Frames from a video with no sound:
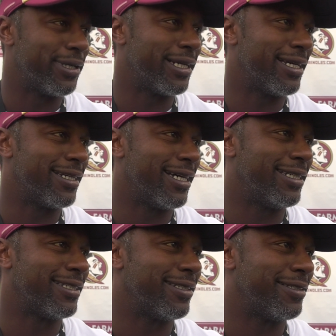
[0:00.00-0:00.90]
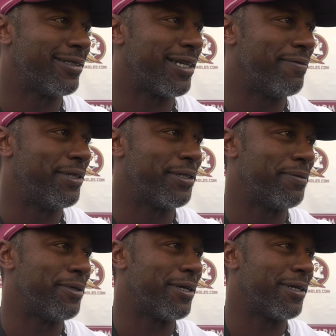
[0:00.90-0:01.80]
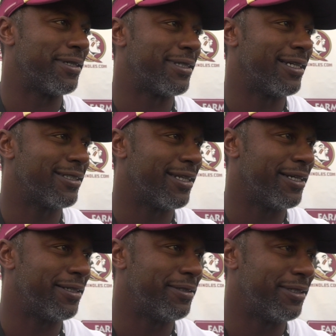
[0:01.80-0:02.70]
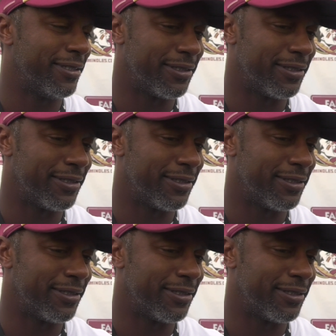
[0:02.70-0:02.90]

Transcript: period had a nice 70-some yard touchdown